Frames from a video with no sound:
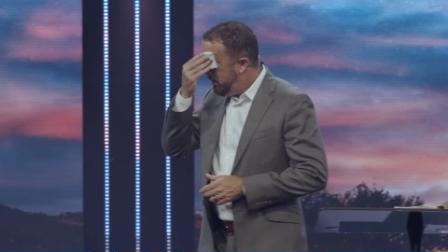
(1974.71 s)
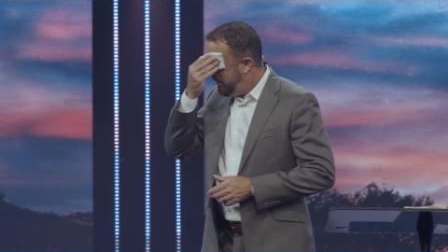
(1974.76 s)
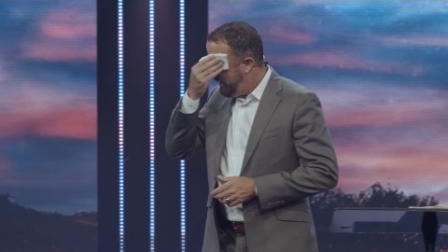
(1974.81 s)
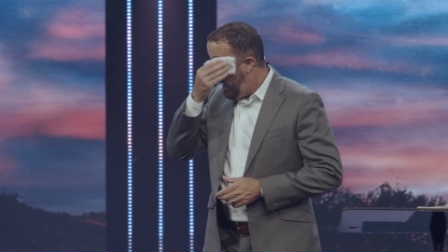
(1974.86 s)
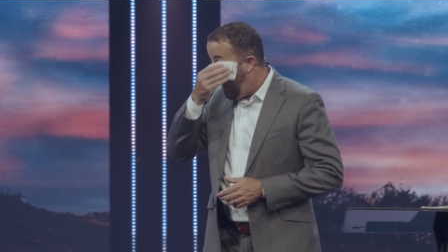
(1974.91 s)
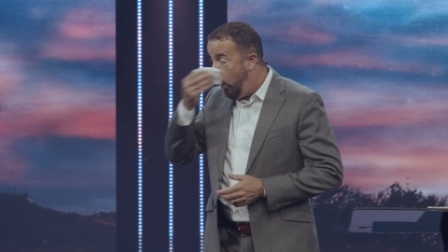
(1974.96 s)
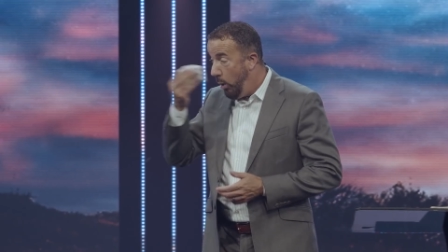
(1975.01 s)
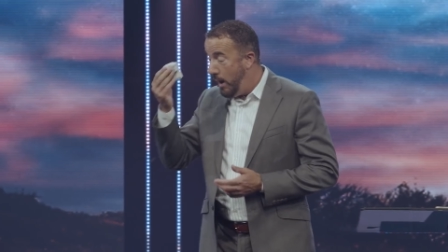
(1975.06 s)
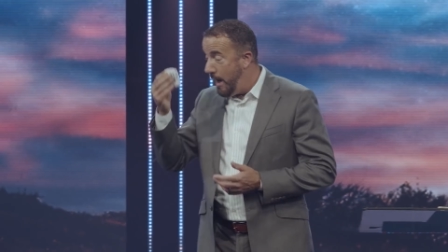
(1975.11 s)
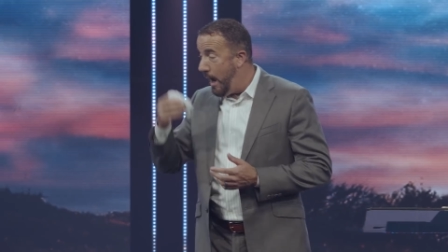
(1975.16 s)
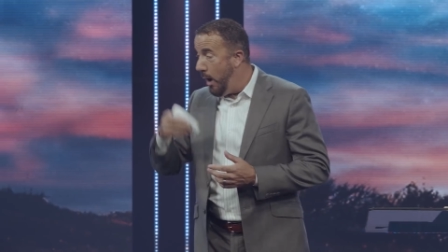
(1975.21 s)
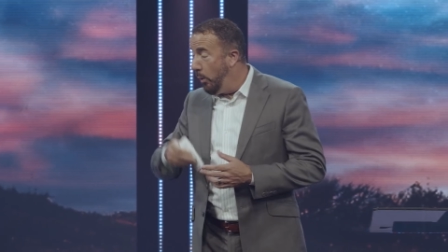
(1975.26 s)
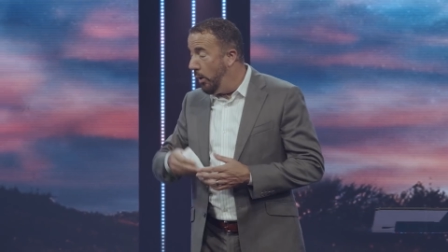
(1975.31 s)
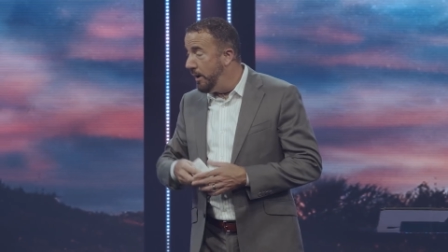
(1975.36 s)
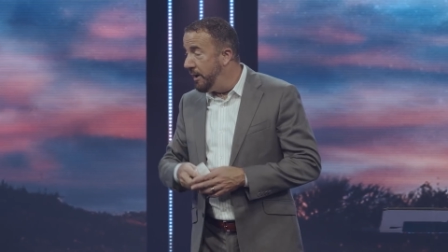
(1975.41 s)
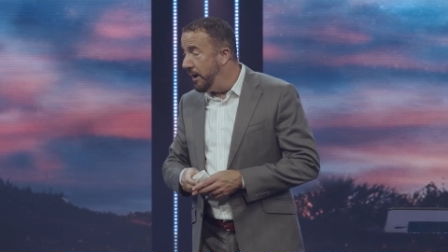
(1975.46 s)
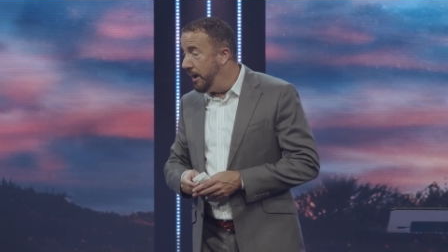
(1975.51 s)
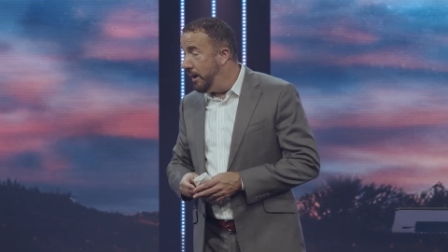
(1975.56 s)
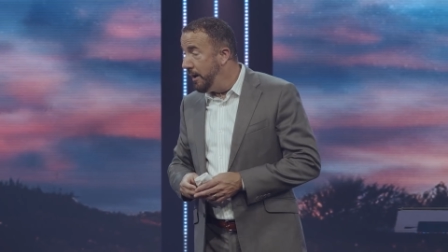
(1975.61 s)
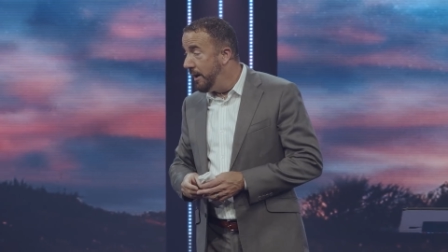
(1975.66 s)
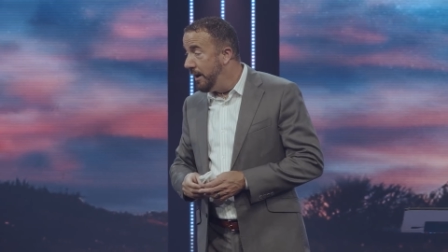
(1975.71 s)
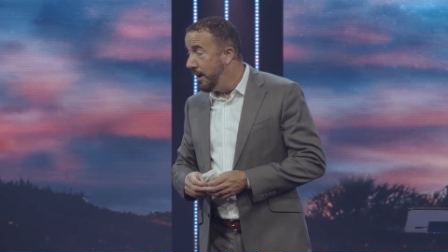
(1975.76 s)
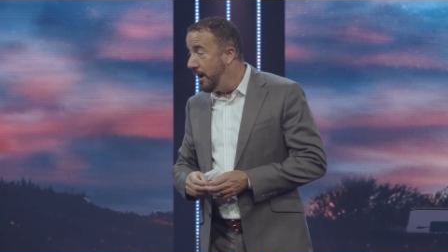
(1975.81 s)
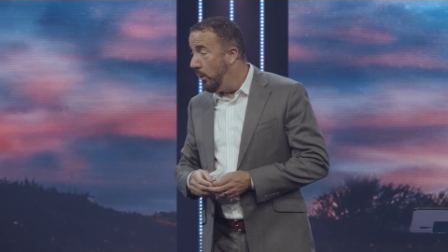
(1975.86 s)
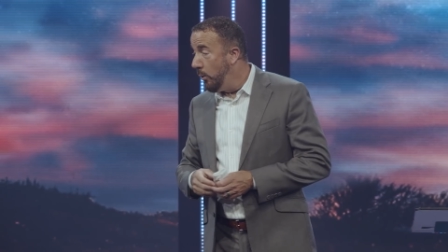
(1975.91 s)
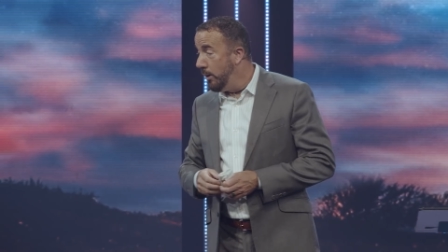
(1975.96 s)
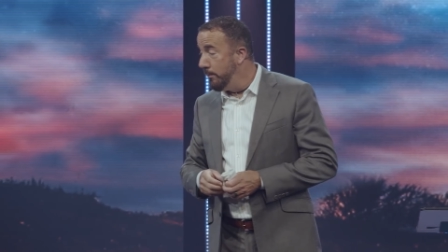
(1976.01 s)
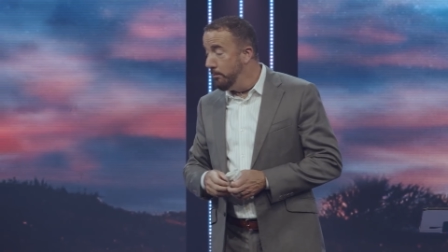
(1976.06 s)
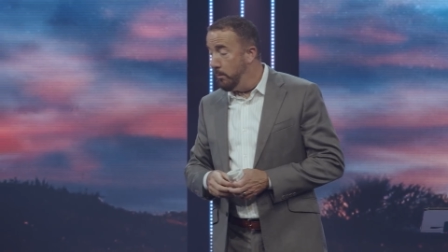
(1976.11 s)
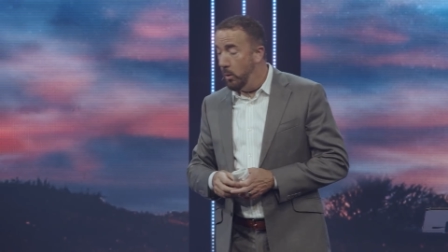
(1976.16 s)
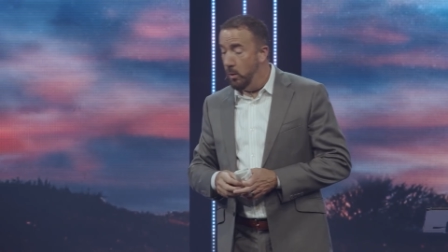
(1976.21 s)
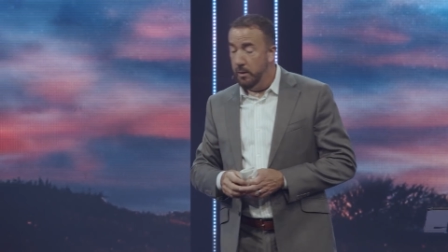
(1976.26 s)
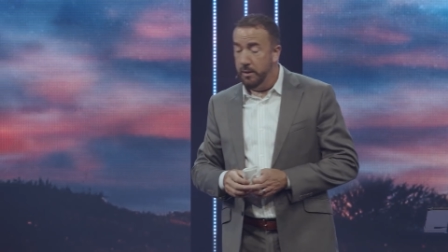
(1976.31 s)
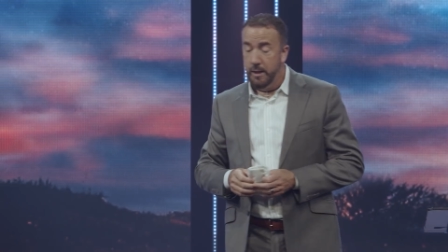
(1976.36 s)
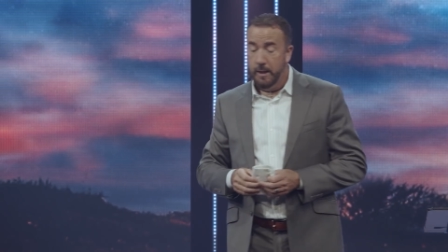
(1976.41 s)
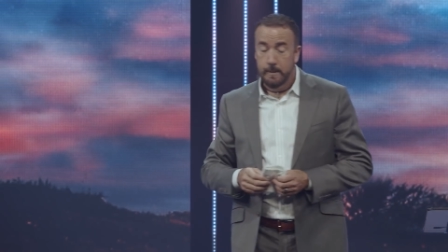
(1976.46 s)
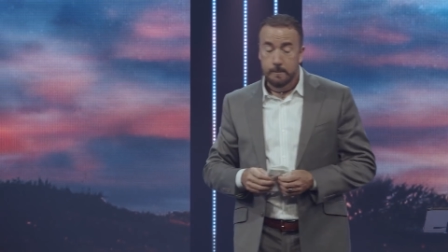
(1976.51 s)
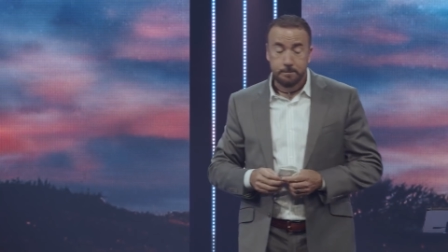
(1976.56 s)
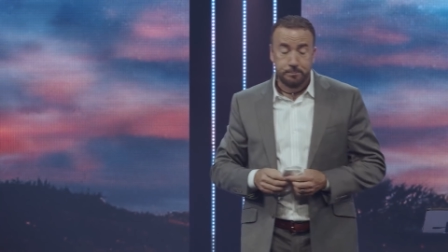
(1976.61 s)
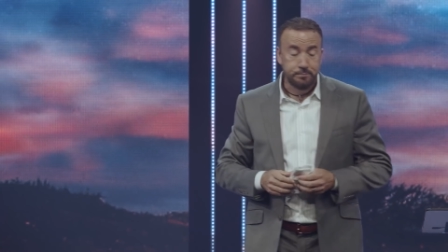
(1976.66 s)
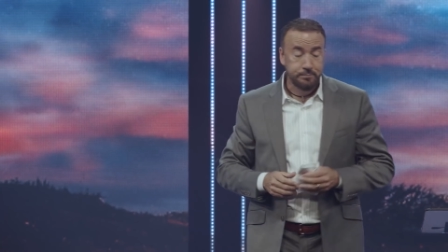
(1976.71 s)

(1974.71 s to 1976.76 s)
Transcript: I wasn't here then. I wasn't born yet.